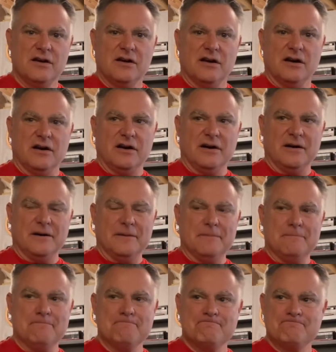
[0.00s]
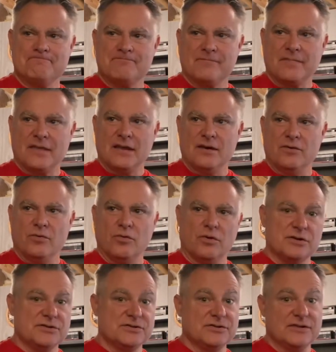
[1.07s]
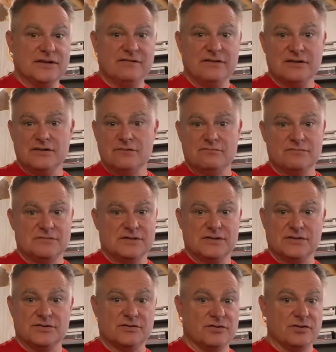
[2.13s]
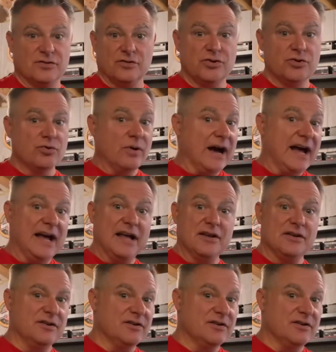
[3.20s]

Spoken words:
or just leave it just the glue on and